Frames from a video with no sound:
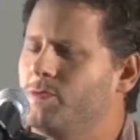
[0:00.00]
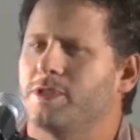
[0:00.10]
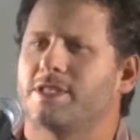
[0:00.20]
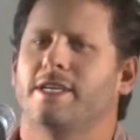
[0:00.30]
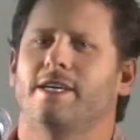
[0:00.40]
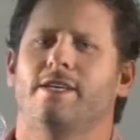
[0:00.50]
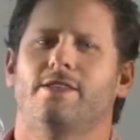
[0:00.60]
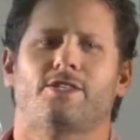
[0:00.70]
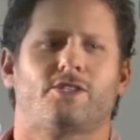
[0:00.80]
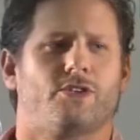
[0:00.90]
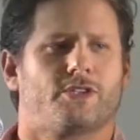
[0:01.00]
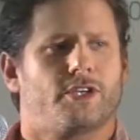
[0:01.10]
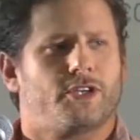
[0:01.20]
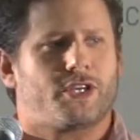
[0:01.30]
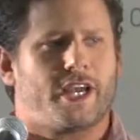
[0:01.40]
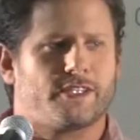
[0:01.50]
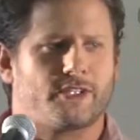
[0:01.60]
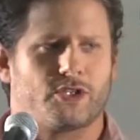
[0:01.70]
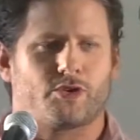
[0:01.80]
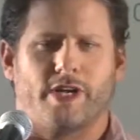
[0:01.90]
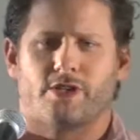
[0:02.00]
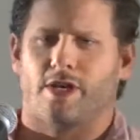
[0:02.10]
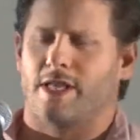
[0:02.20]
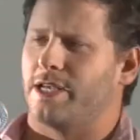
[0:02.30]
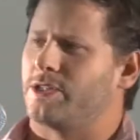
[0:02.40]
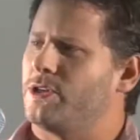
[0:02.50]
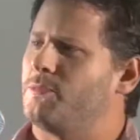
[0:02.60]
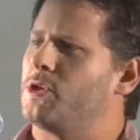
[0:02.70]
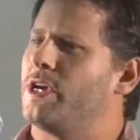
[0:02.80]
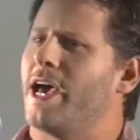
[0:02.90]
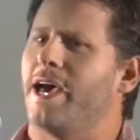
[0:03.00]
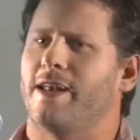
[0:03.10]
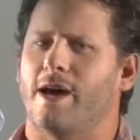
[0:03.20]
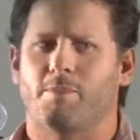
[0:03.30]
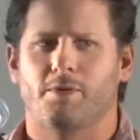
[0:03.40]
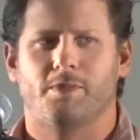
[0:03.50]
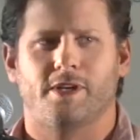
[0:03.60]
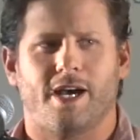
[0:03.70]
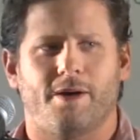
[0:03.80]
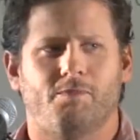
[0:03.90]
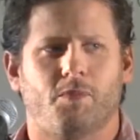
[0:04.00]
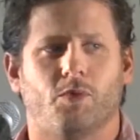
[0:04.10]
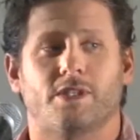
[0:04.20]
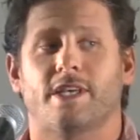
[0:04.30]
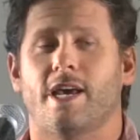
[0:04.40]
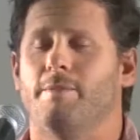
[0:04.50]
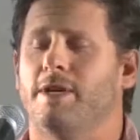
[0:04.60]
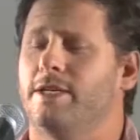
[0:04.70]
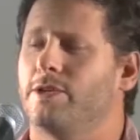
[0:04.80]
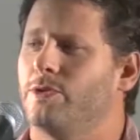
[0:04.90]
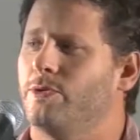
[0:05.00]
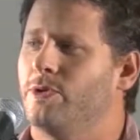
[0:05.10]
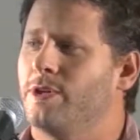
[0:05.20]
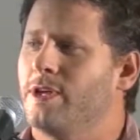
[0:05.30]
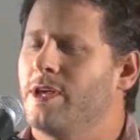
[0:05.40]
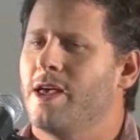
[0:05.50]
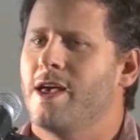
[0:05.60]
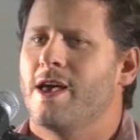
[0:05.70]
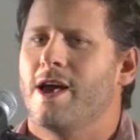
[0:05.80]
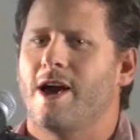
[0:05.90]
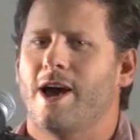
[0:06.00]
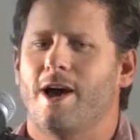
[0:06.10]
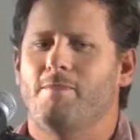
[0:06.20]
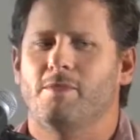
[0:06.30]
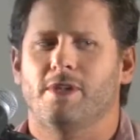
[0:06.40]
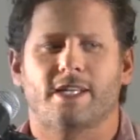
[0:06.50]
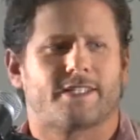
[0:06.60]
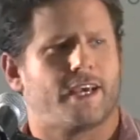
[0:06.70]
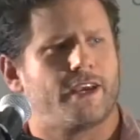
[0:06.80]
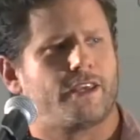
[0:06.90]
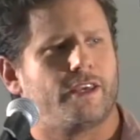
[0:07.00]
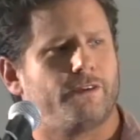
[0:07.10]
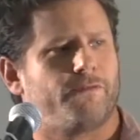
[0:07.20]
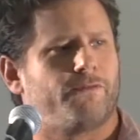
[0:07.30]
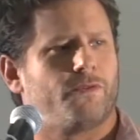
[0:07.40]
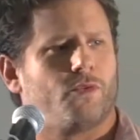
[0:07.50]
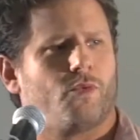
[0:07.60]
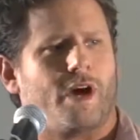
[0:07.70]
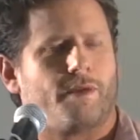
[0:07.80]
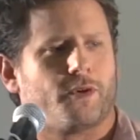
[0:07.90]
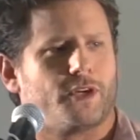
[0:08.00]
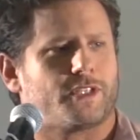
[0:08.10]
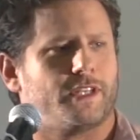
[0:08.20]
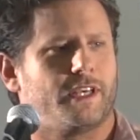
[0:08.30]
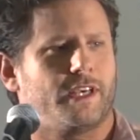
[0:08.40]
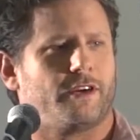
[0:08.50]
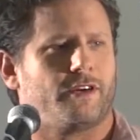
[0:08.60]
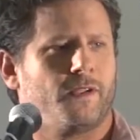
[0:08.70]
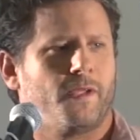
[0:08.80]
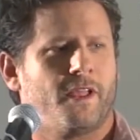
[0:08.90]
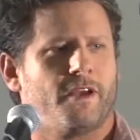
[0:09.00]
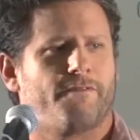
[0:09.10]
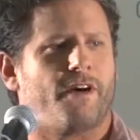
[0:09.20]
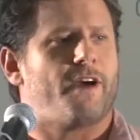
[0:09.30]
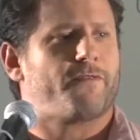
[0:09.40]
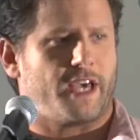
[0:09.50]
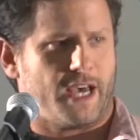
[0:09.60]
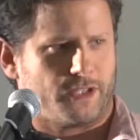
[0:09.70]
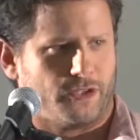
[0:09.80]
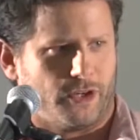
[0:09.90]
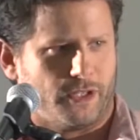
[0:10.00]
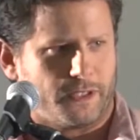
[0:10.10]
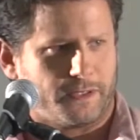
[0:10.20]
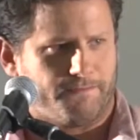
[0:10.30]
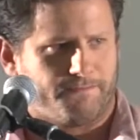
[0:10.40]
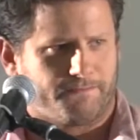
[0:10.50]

and we'll see. This is also a chance to stretch. I'll ask you to put your hand up, but, um, but we'll see how many do. Um, let's say I give one person here $5,000,